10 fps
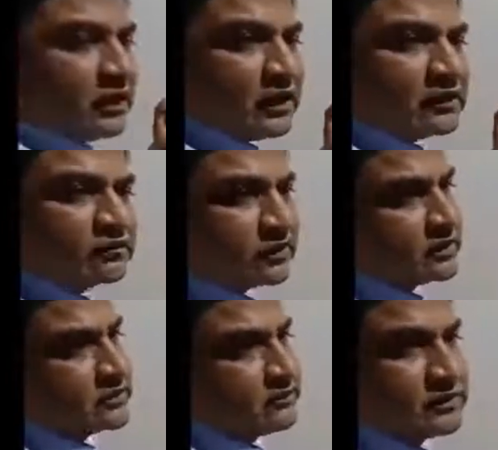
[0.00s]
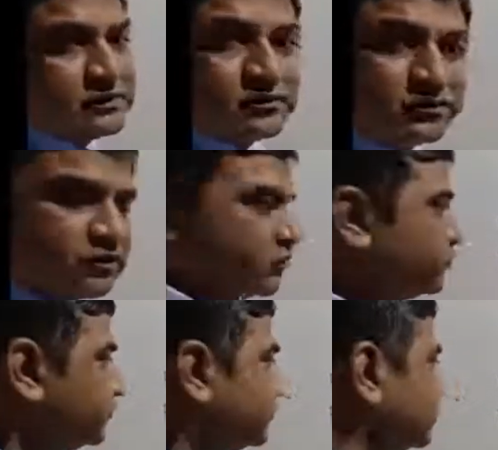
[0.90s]
and 27? No.
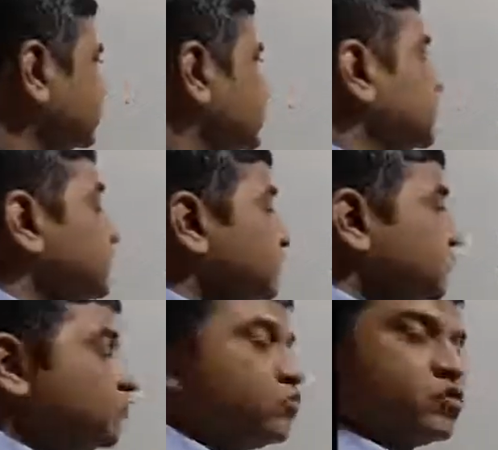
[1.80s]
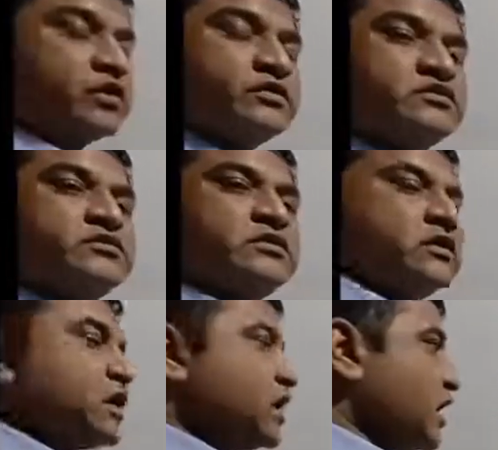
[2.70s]
Now what is the
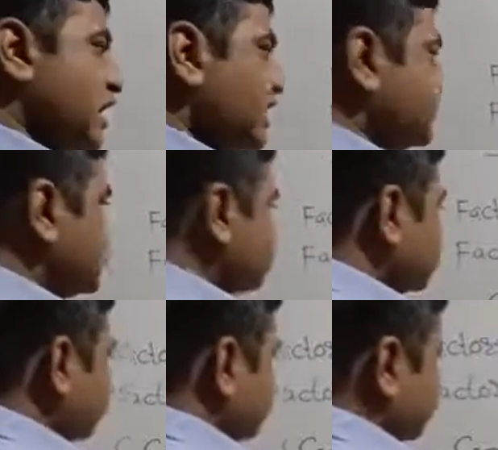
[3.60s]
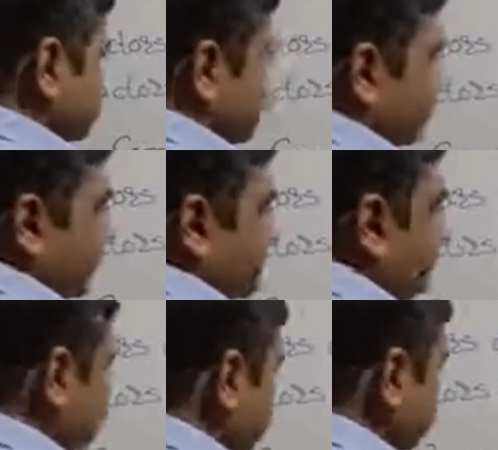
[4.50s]
highest
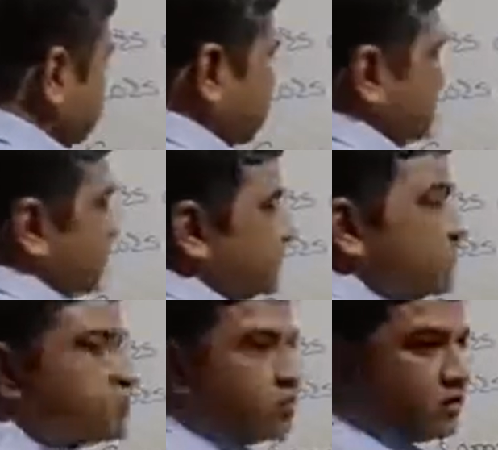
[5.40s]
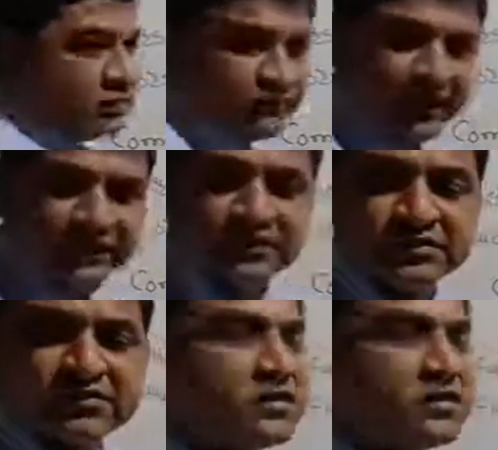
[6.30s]
factors in these common factors